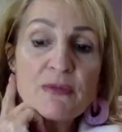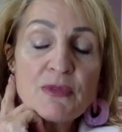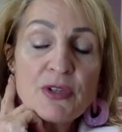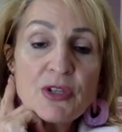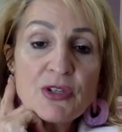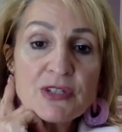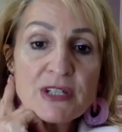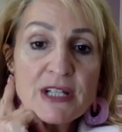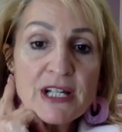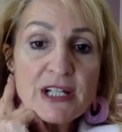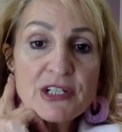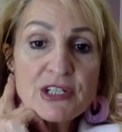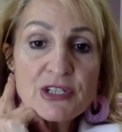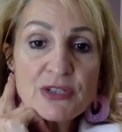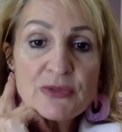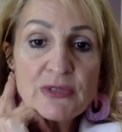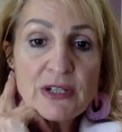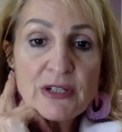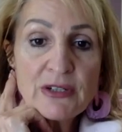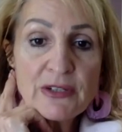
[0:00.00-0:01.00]
Because I
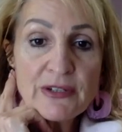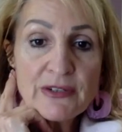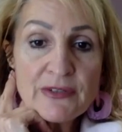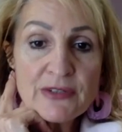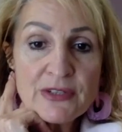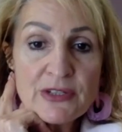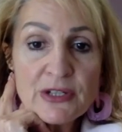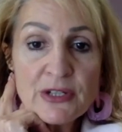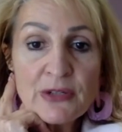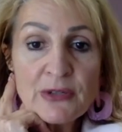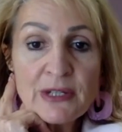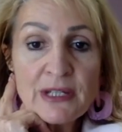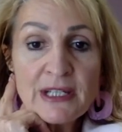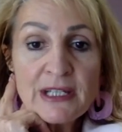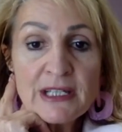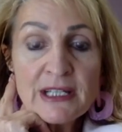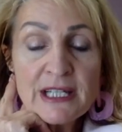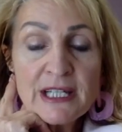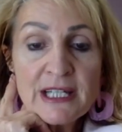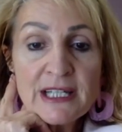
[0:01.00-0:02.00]
do a lot of
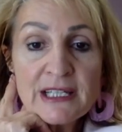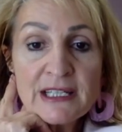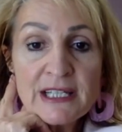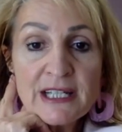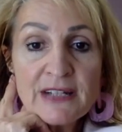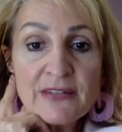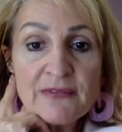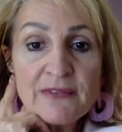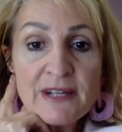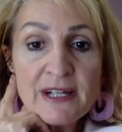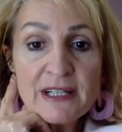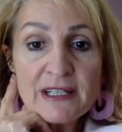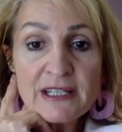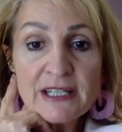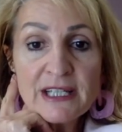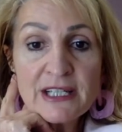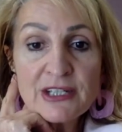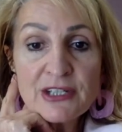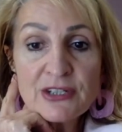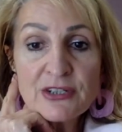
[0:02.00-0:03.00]
sewing, and I found
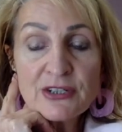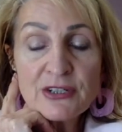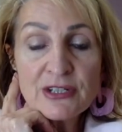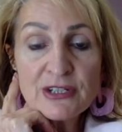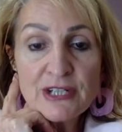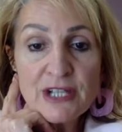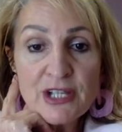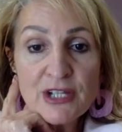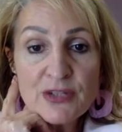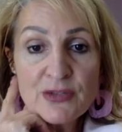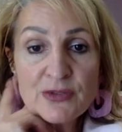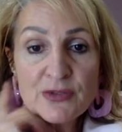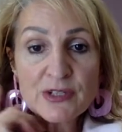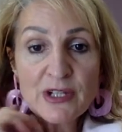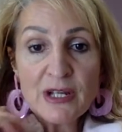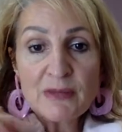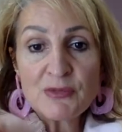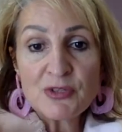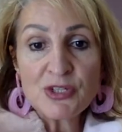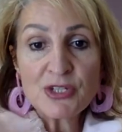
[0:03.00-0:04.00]
that, industrial
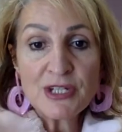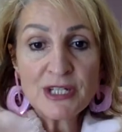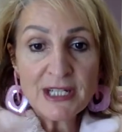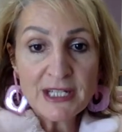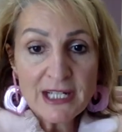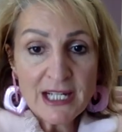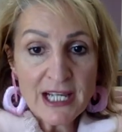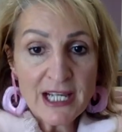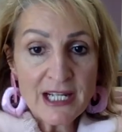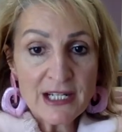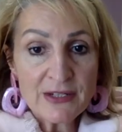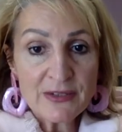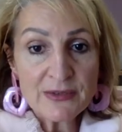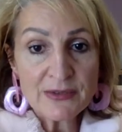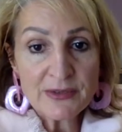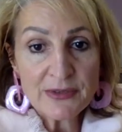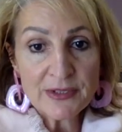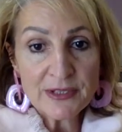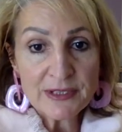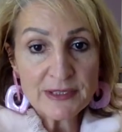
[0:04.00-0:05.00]
sewing machine can
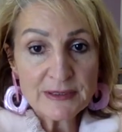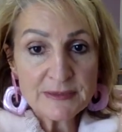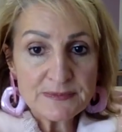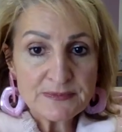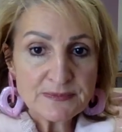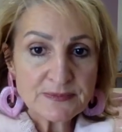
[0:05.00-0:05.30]
handle the